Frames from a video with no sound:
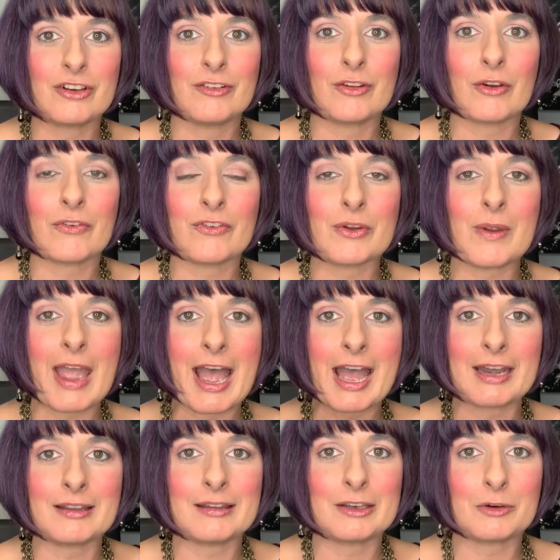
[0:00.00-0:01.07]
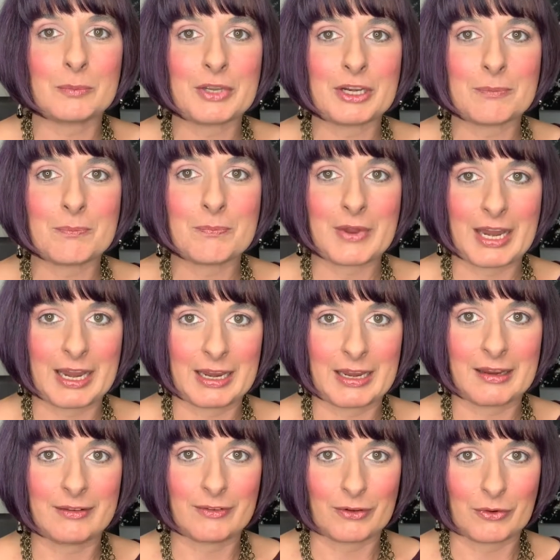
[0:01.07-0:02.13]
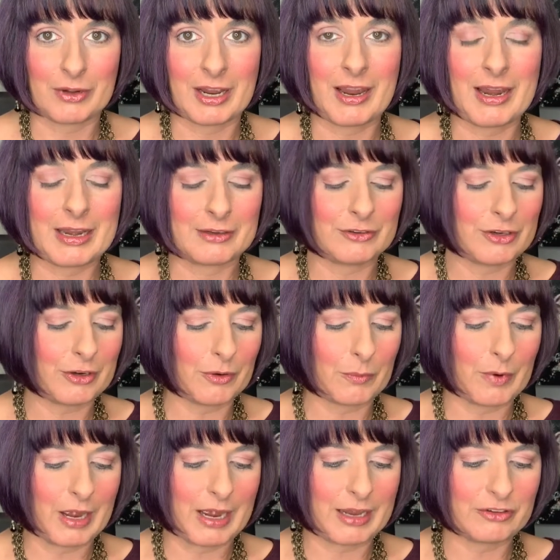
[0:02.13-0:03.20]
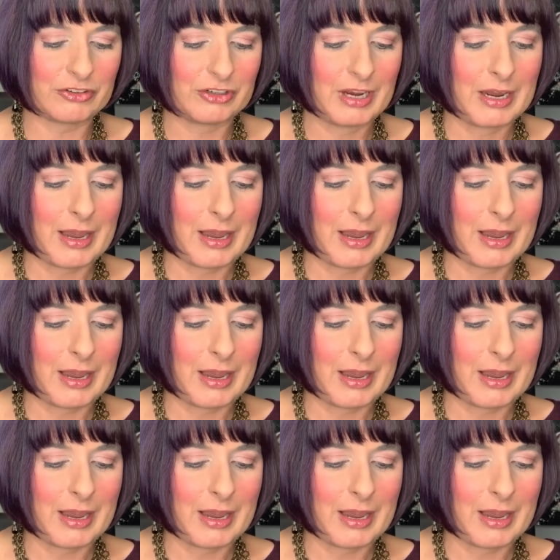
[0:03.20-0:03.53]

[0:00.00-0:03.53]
So if you add a little bit of baking soda into your wash,